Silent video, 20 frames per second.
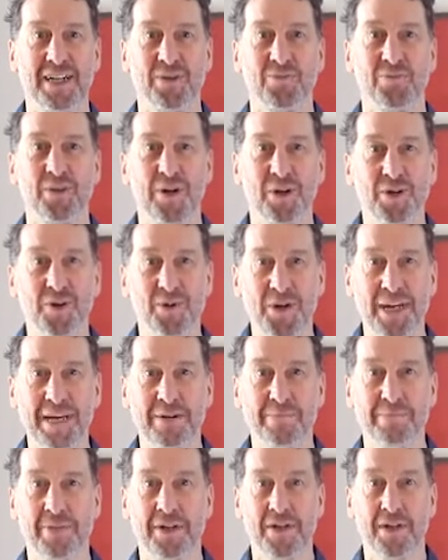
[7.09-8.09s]
We'll call
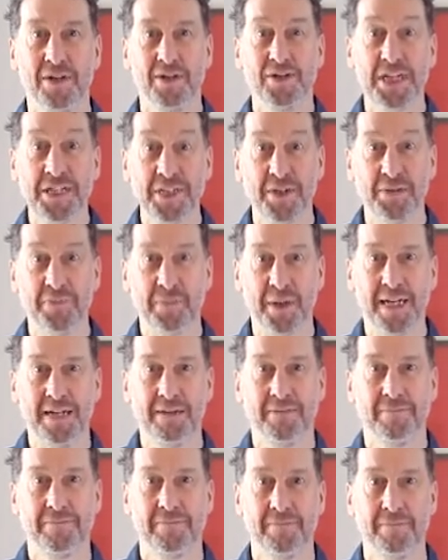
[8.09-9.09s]
him Chetan Bhai.
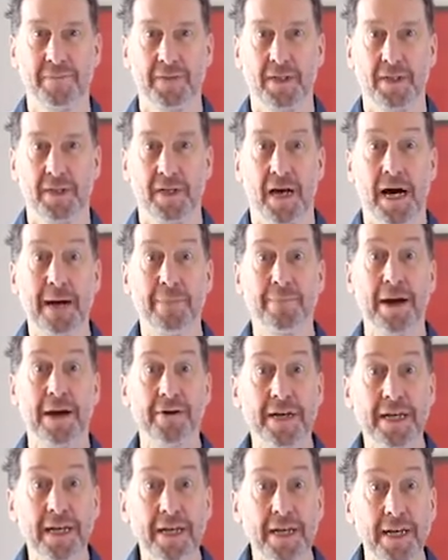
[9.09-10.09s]
I
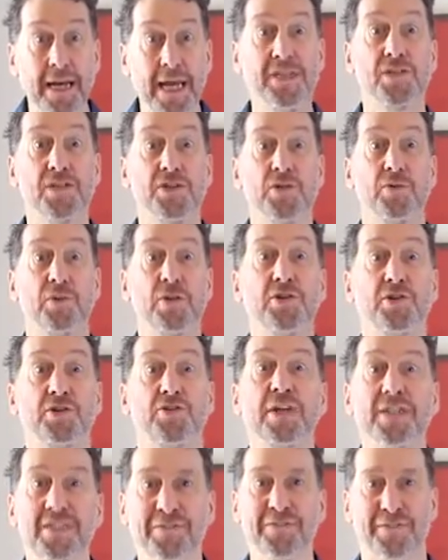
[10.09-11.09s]
married into a
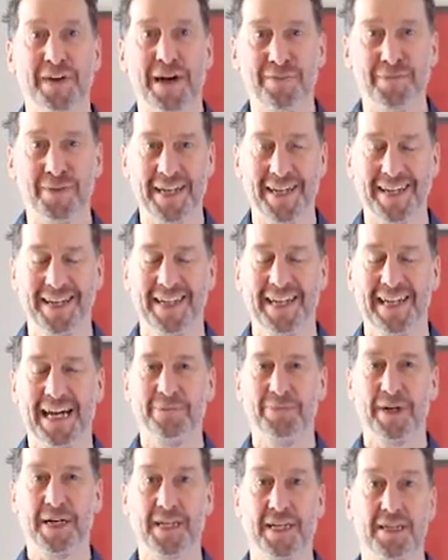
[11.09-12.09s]
Gujarati family,
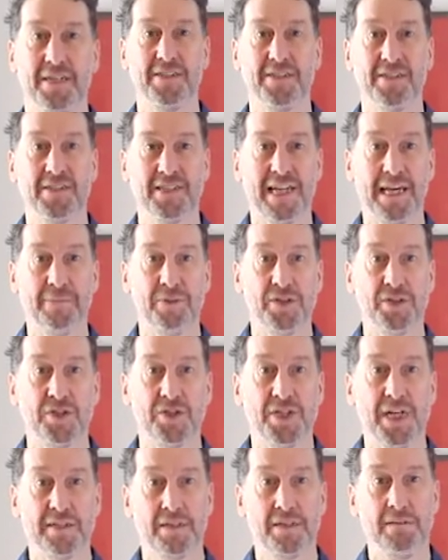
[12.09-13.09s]
and my cousin's name is
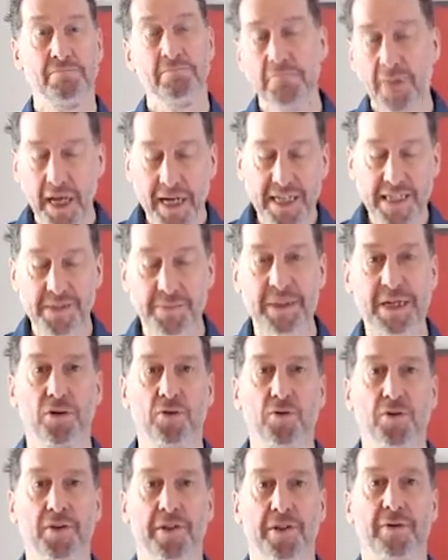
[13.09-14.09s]
Chetan, and he's a bit
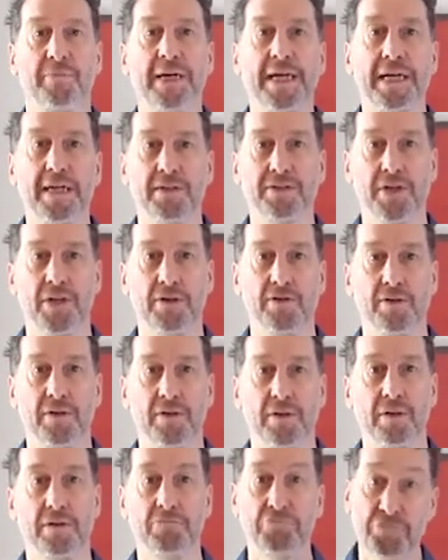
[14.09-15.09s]
older than me, so
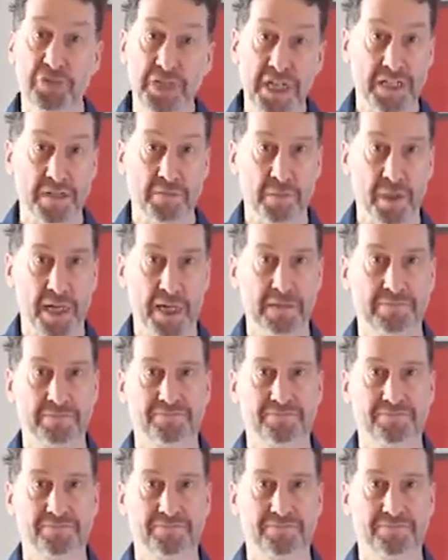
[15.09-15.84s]
Chetan Bhai.